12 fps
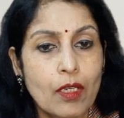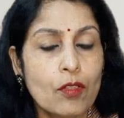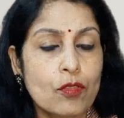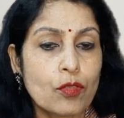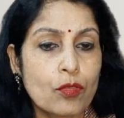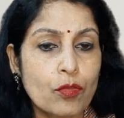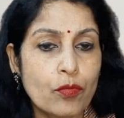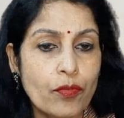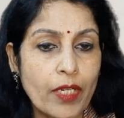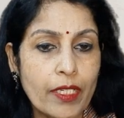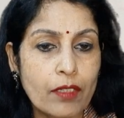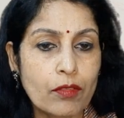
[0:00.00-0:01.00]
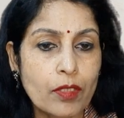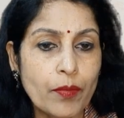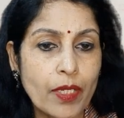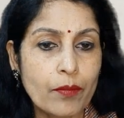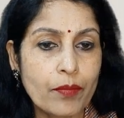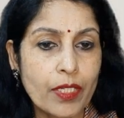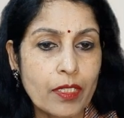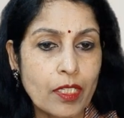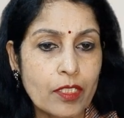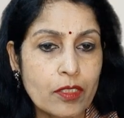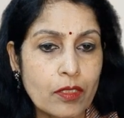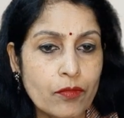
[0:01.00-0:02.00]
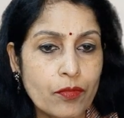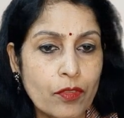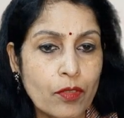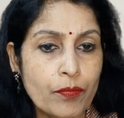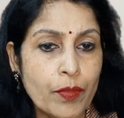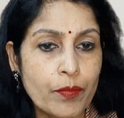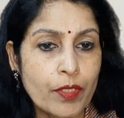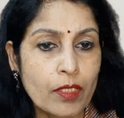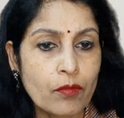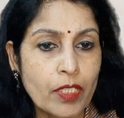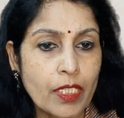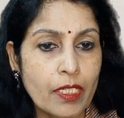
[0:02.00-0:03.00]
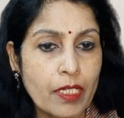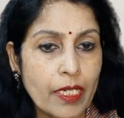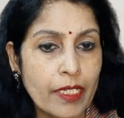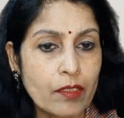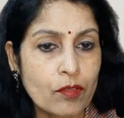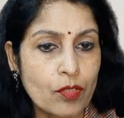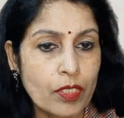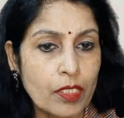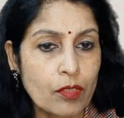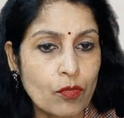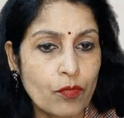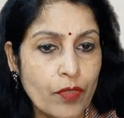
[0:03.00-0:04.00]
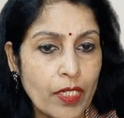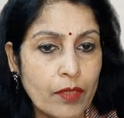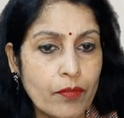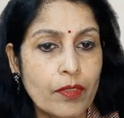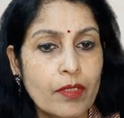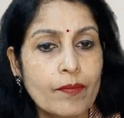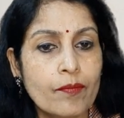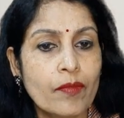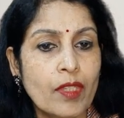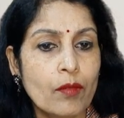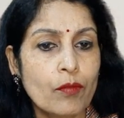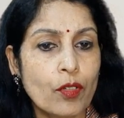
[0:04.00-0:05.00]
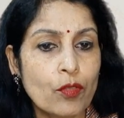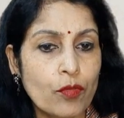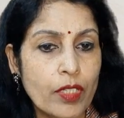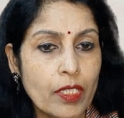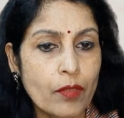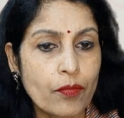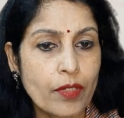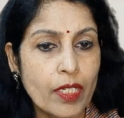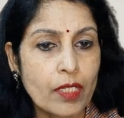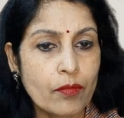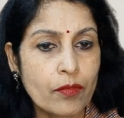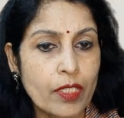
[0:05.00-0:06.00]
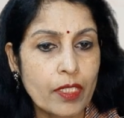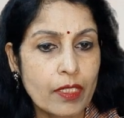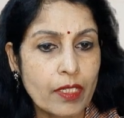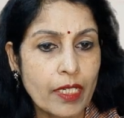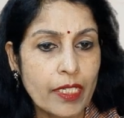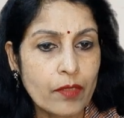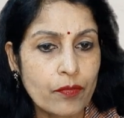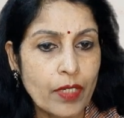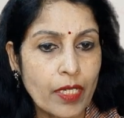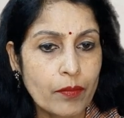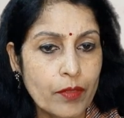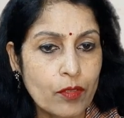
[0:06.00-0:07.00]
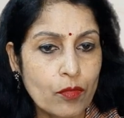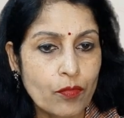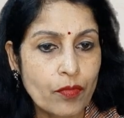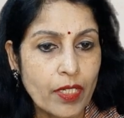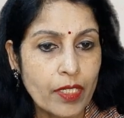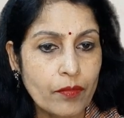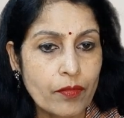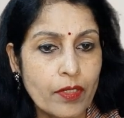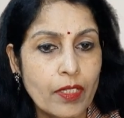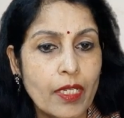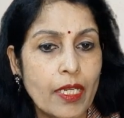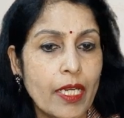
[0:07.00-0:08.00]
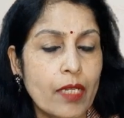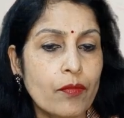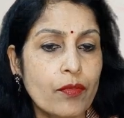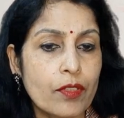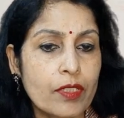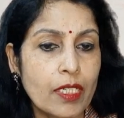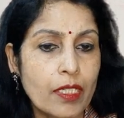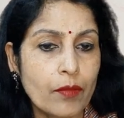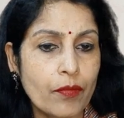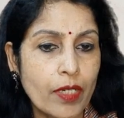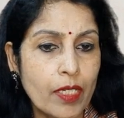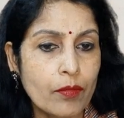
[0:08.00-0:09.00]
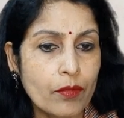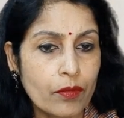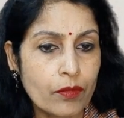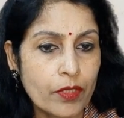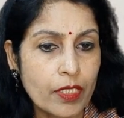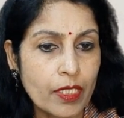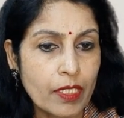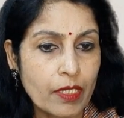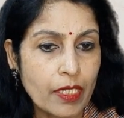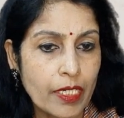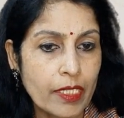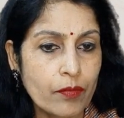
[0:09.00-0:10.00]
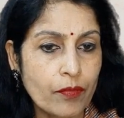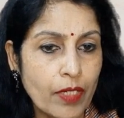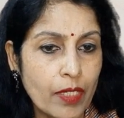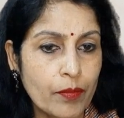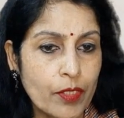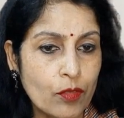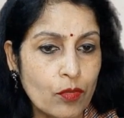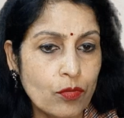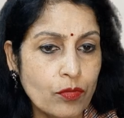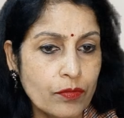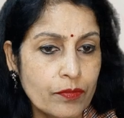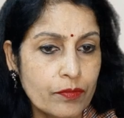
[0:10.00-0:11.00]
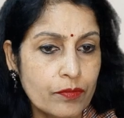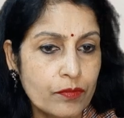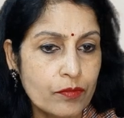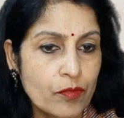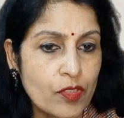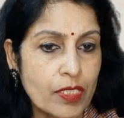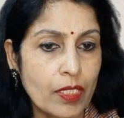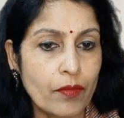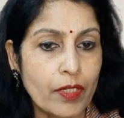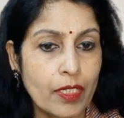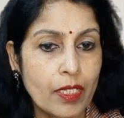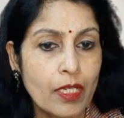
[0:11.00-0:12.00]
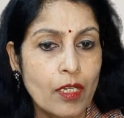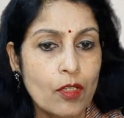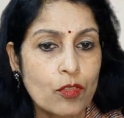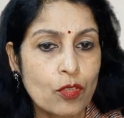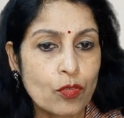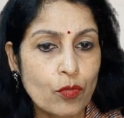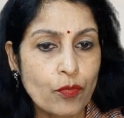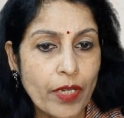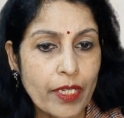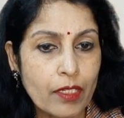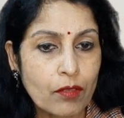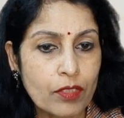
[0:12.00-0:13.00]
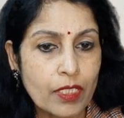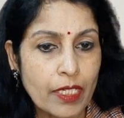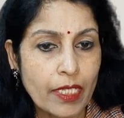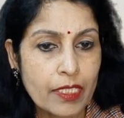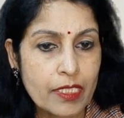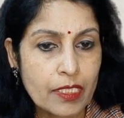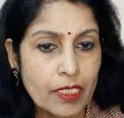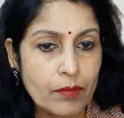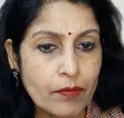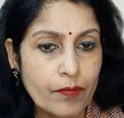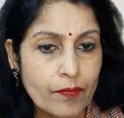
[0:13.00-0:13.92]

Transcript: So to find out the prime factorization, for 15 we can write 3 into 5. For 25 we can write 5 into 5. And for 35 we can write 5 into 7. So to find out the LCM,